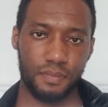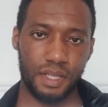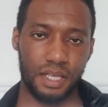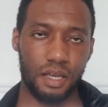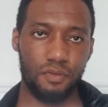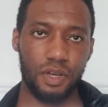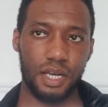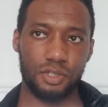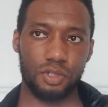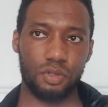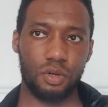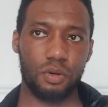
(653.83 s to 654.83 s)
And they realise,
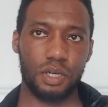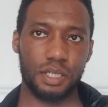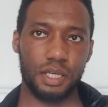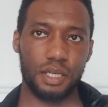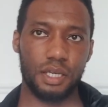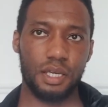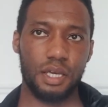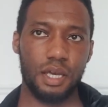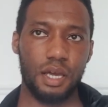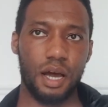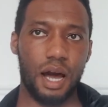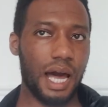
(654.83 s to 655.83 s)
you know what, yeah?
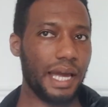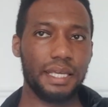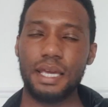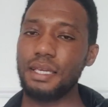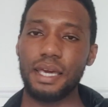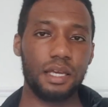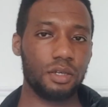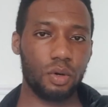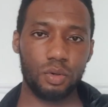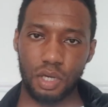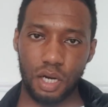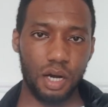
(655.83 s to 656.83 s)
I ain't getting
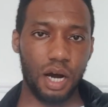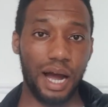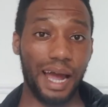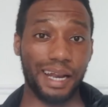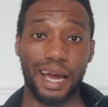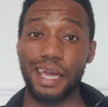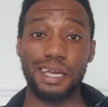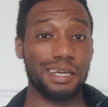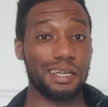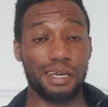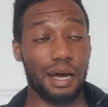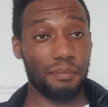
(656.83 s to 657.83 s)
no younger and I ain't
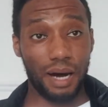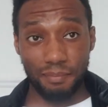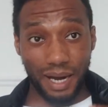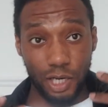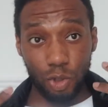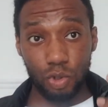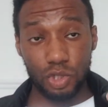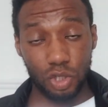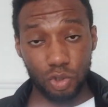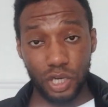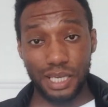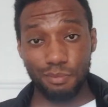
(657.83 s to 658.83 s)
gonna... My looks are
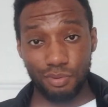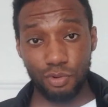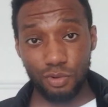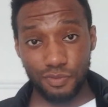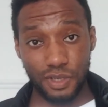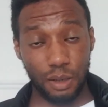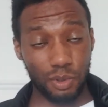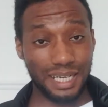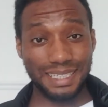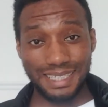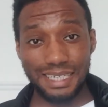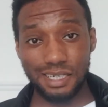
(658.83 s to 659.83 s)
not improving. I'm on
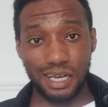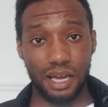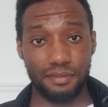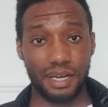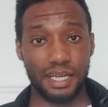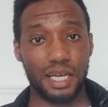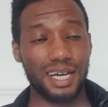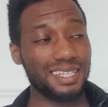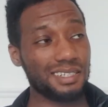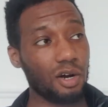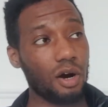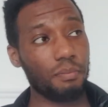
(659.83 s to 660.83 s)
a decline right now. I need
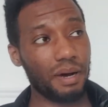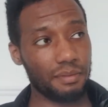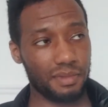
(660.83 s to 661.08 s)
to go and bag